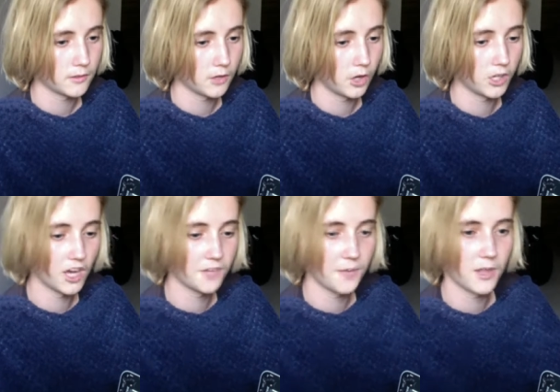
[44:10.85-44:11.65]
Oh,
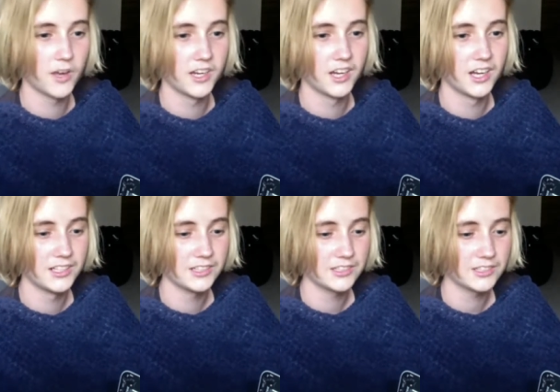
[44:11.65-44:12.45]
guys, by the way,
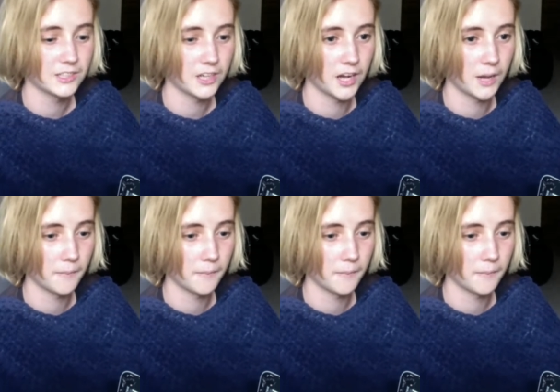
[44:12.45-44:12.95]
guys, I